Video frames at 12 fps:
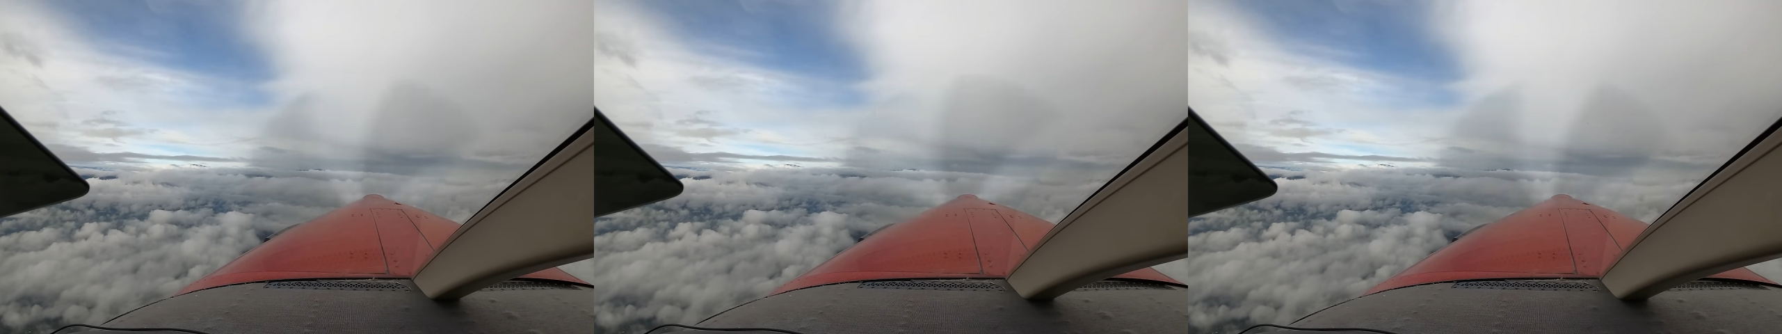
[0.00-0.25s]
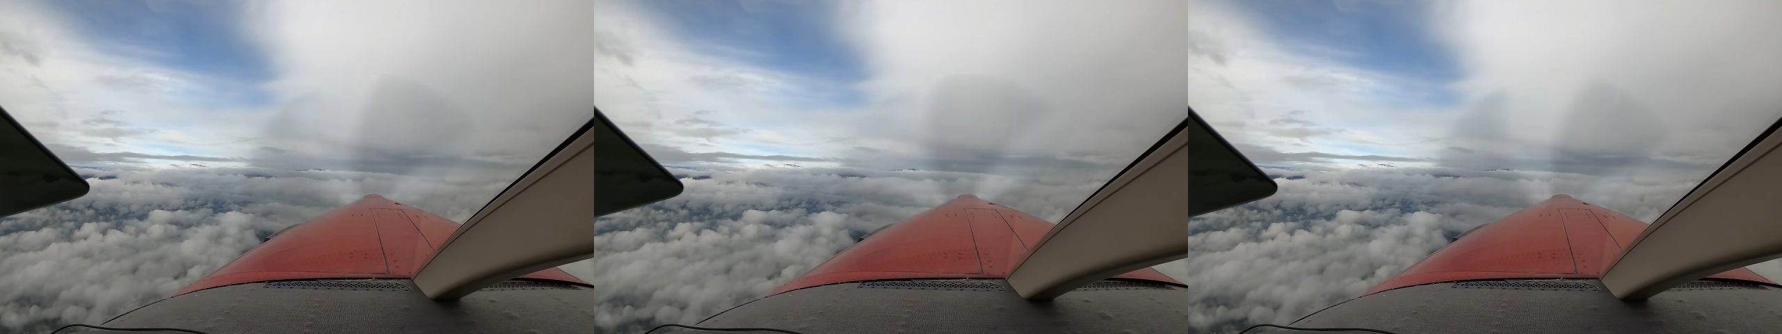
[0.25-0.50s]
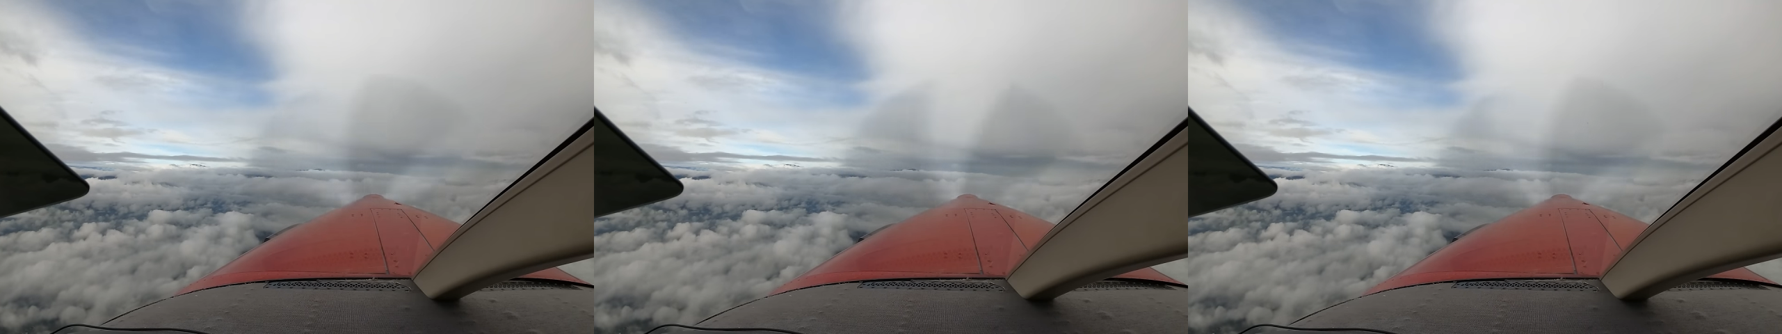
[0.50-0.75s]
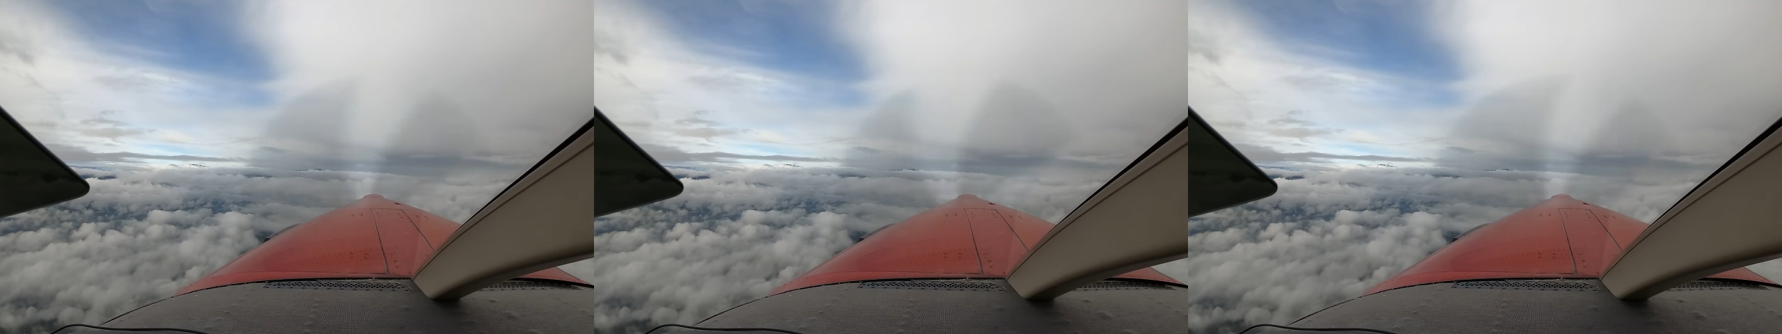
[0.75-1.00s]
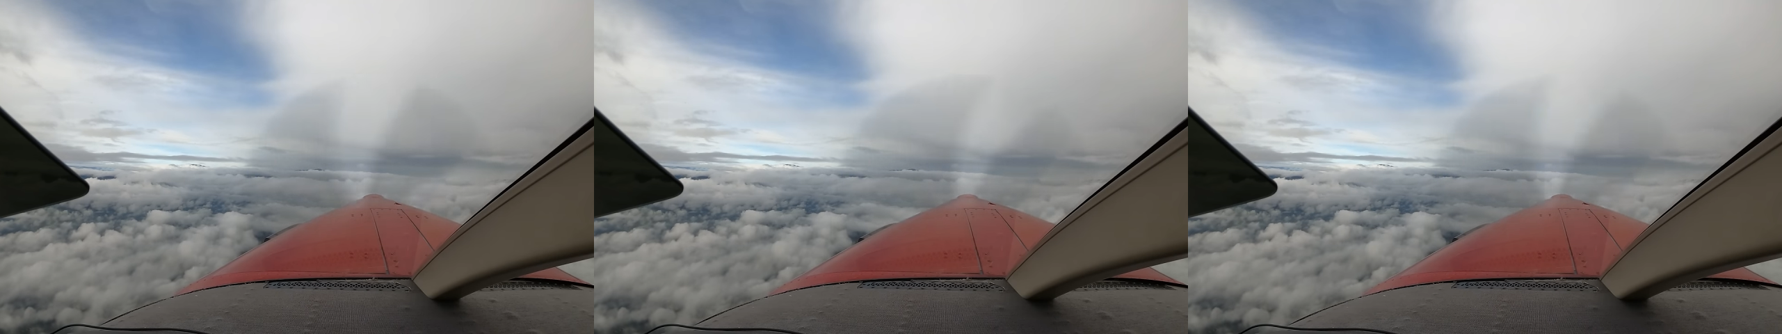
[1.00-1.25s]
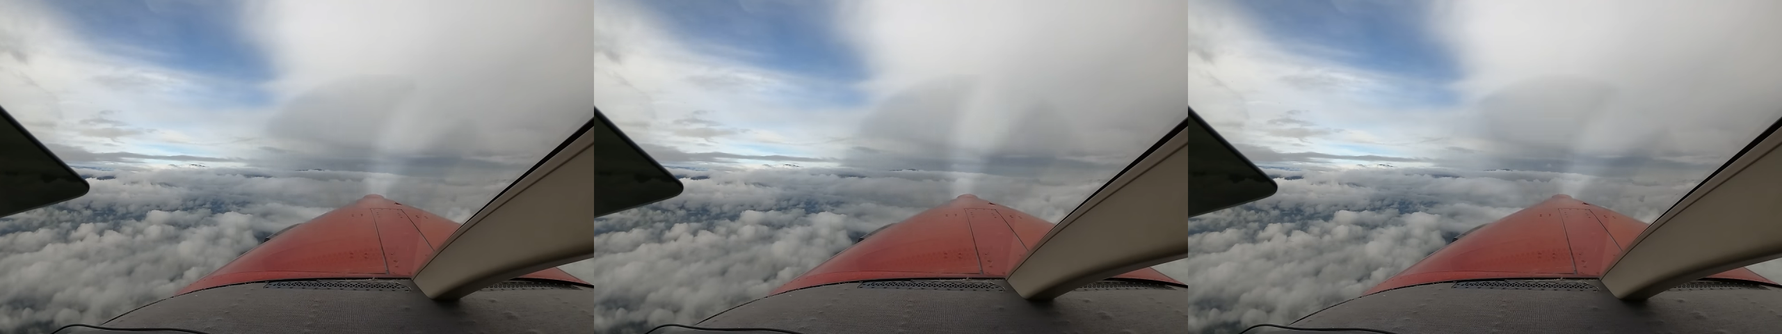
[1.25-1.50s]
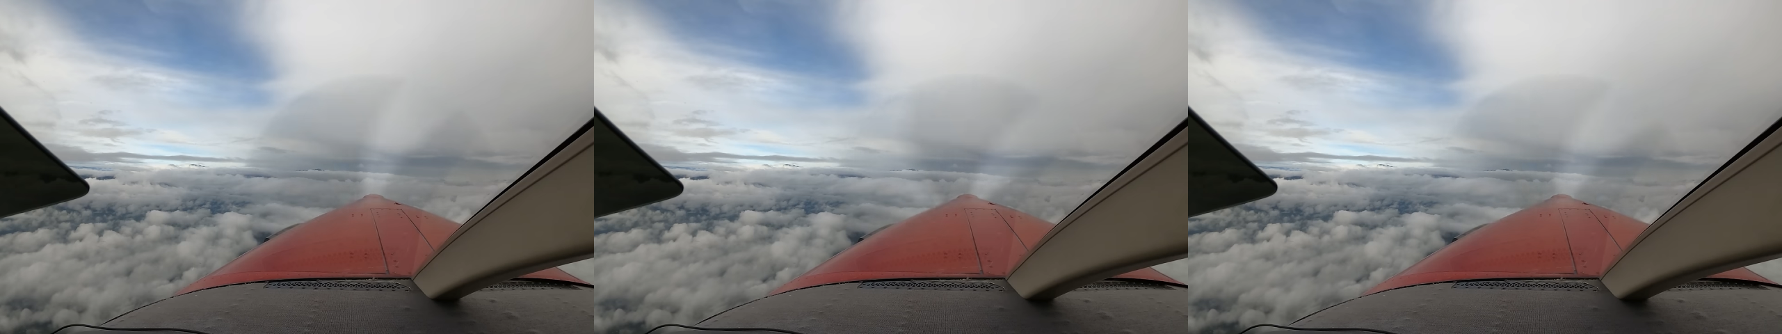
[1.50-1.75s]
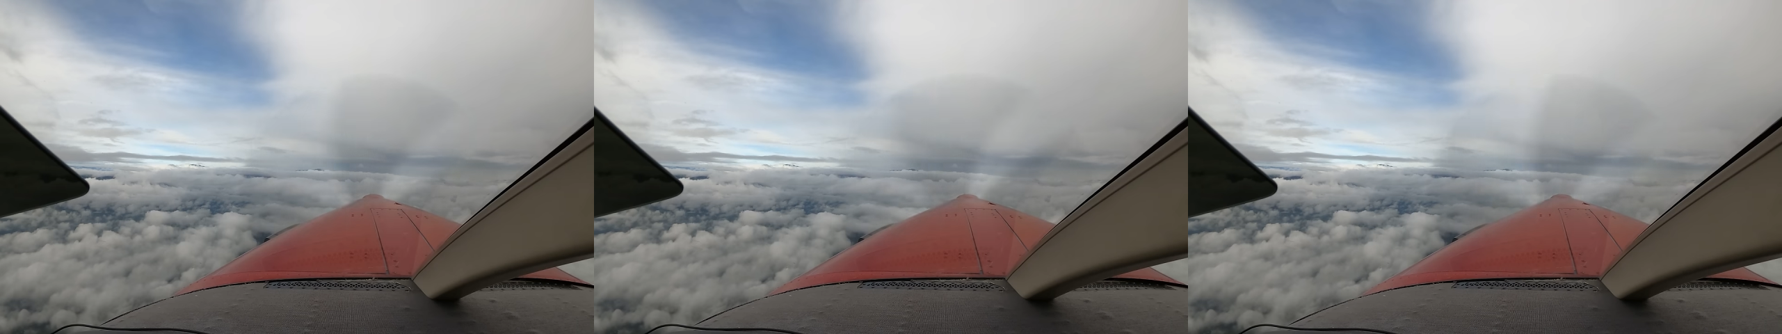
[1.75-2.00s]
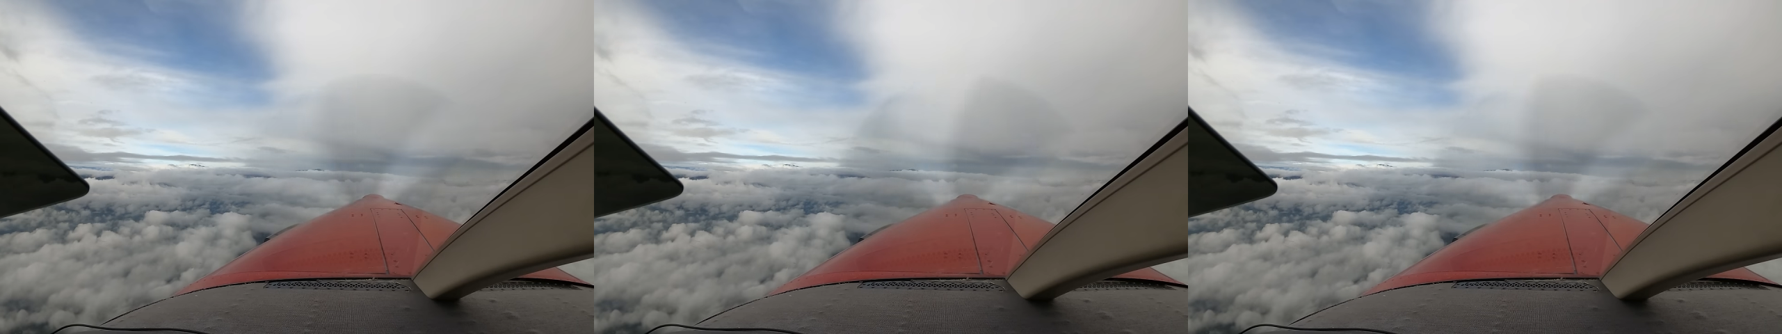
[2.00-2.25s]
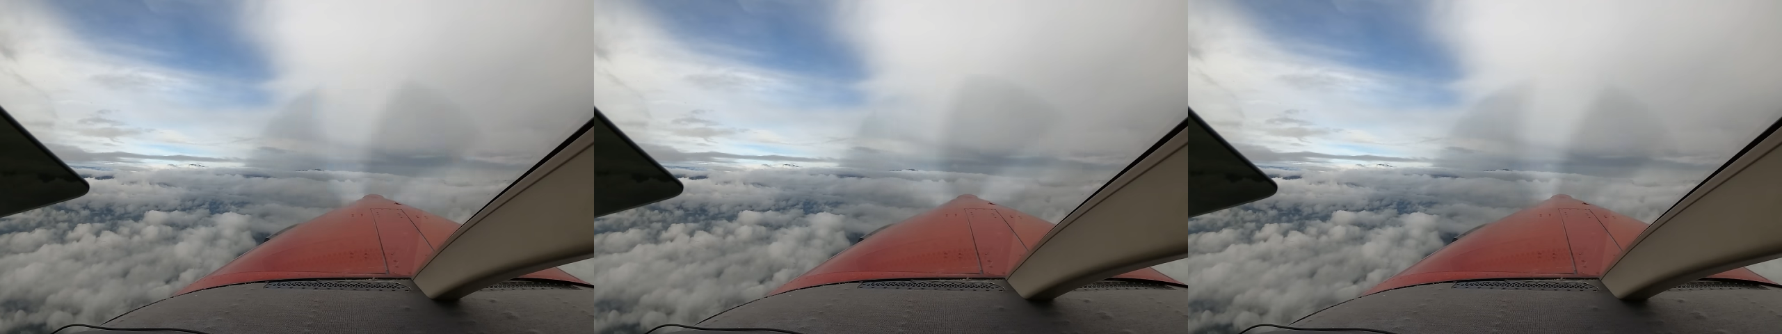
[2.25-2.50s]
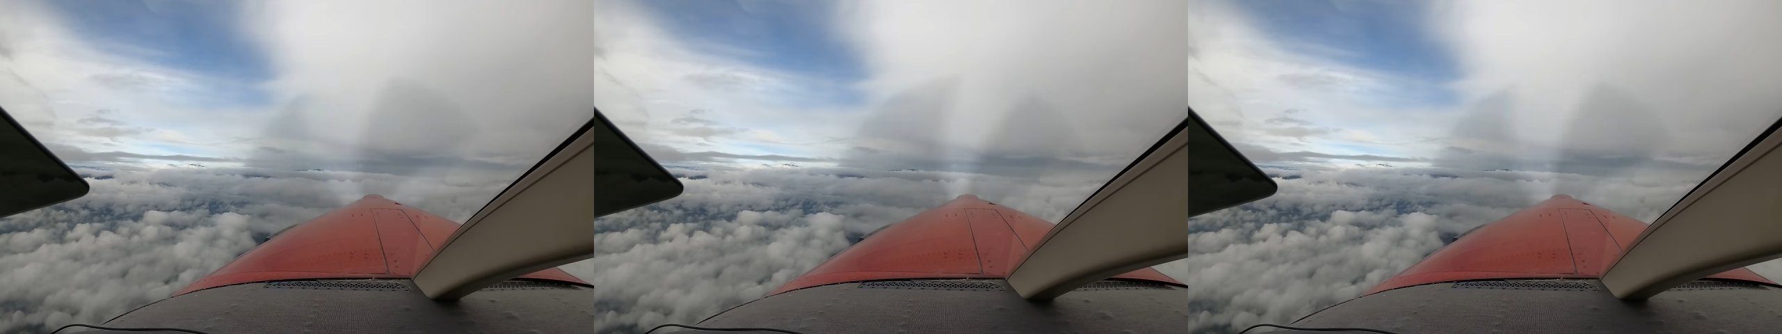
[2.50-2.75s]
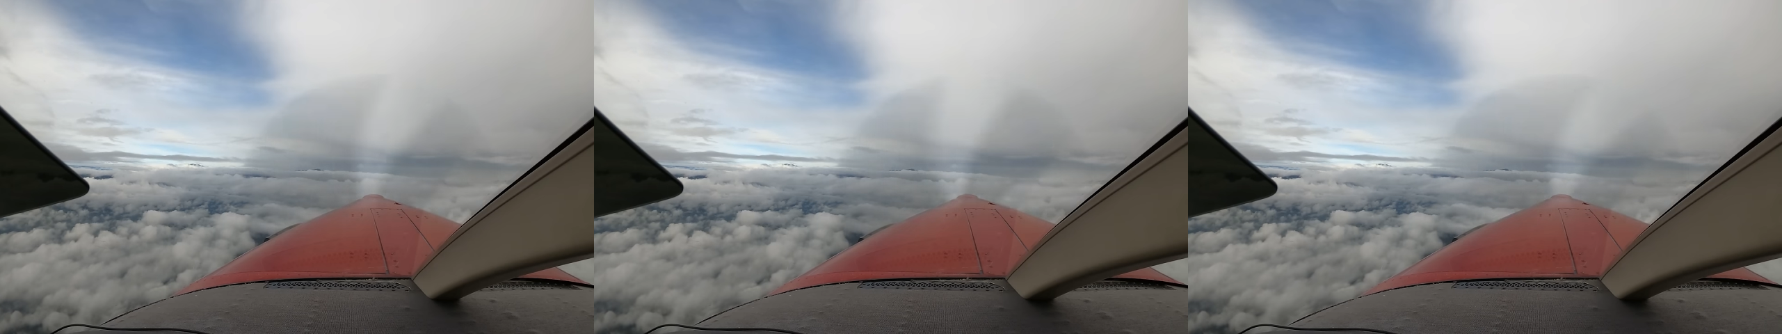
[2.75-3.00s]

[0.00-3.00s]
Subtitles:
(no speaker visible)